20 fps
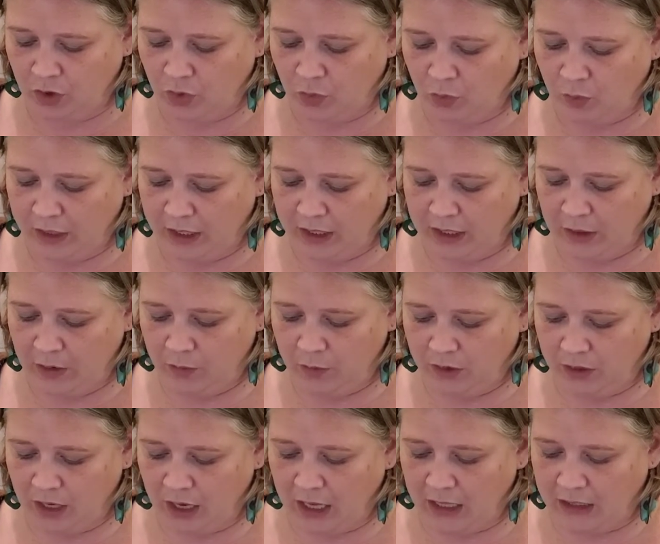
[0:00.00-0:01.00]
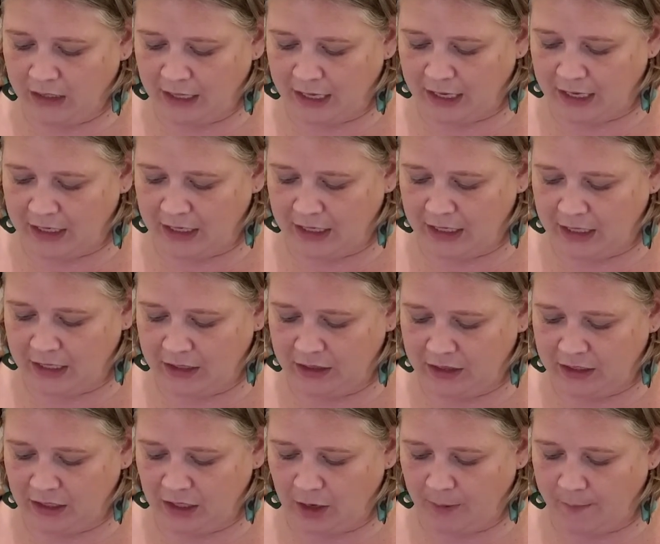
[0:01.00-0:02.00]
We will not let
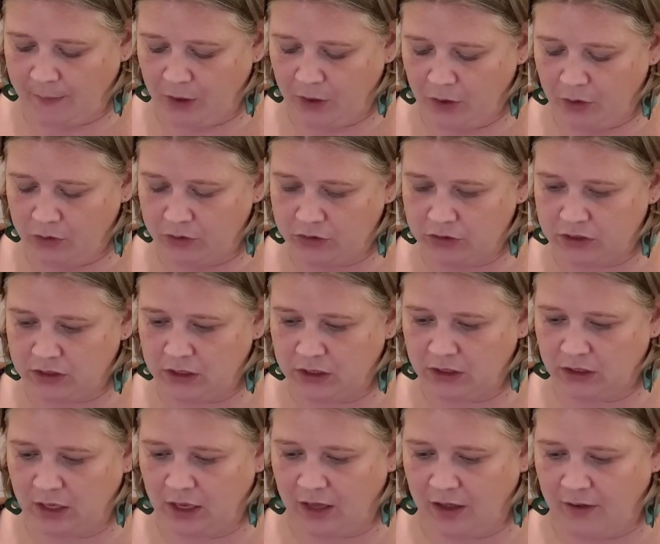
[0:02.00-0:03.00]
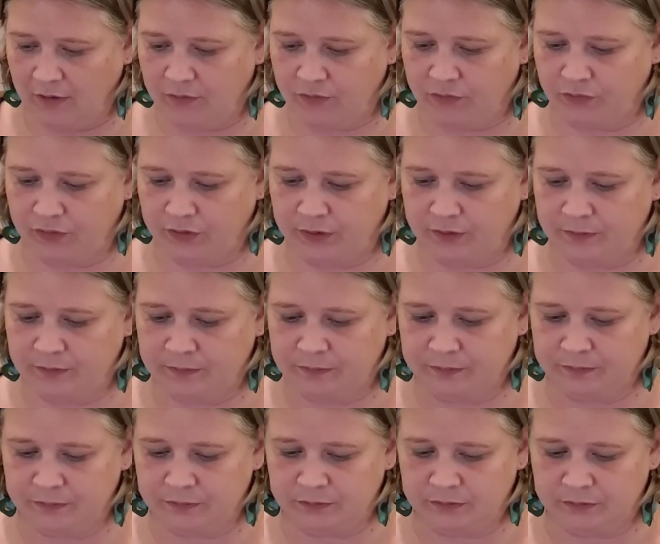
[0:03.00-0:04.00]
anything opposed to love
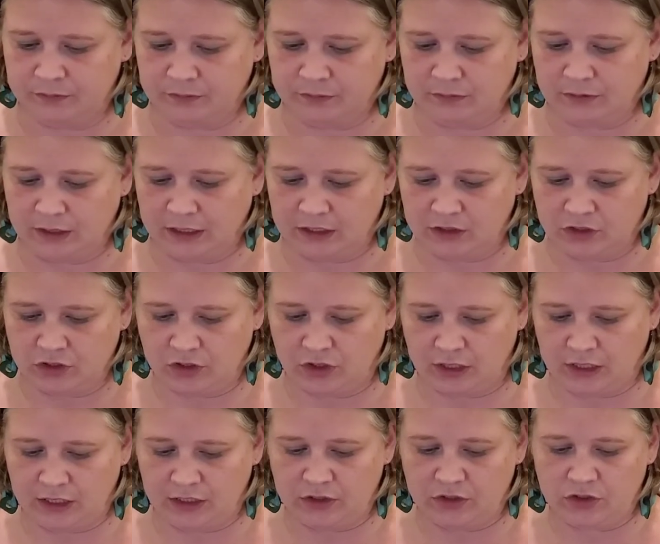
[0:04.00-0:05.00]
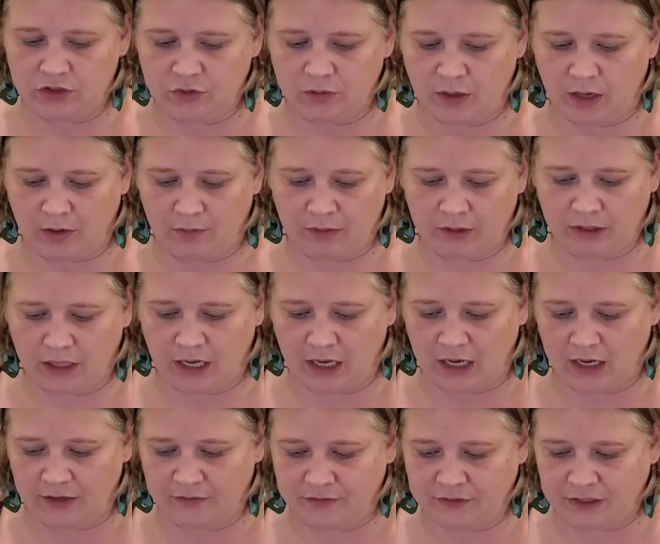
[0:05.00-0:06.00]
enter into our
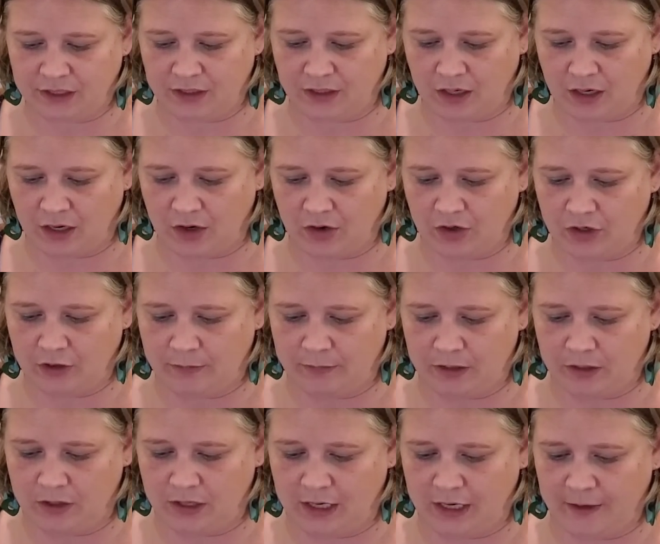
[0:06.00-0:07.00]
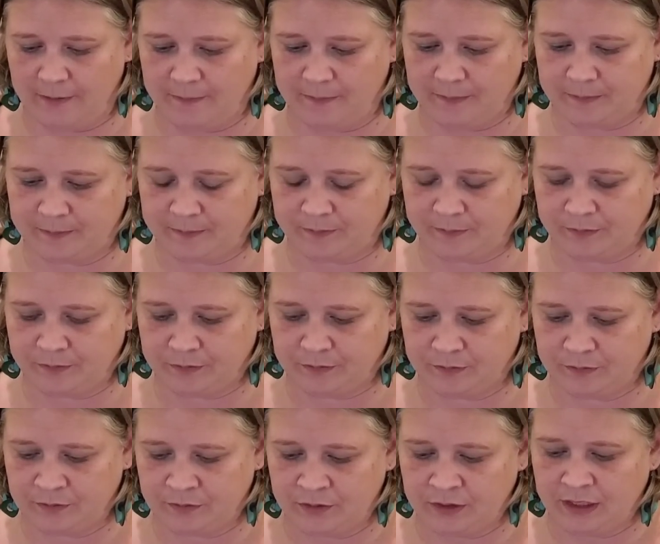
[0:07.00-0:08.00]
lives and our community.
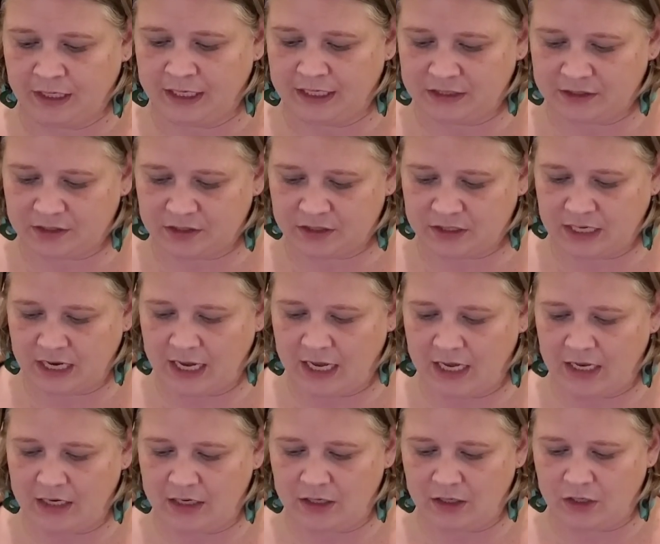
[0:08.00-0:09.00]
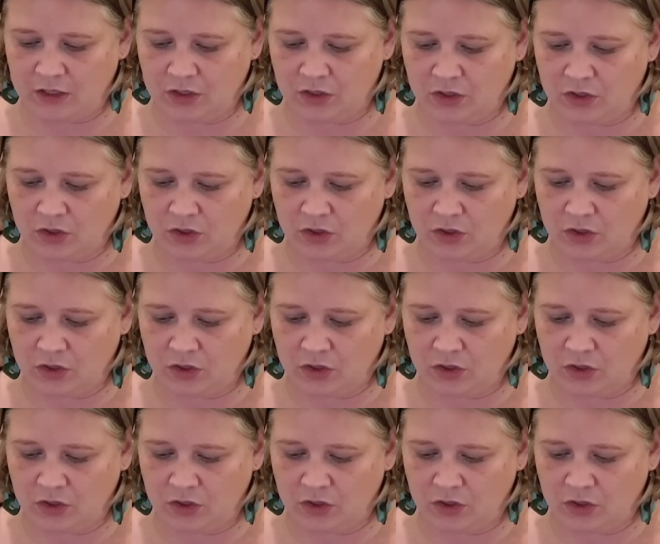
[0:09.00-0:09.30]
Instead,